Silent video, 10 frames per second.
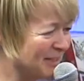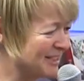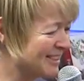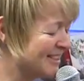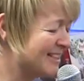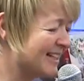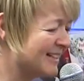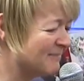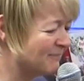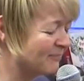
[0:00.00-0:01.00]
My goodness.
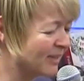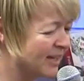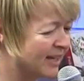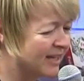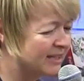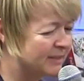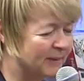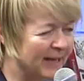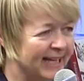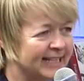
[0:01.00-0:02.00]
Um, the
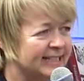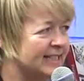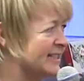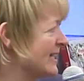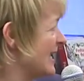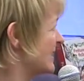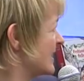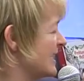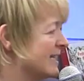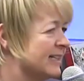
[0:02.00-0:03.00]
Paying Guest is set
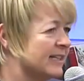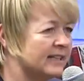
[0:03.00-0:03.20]
in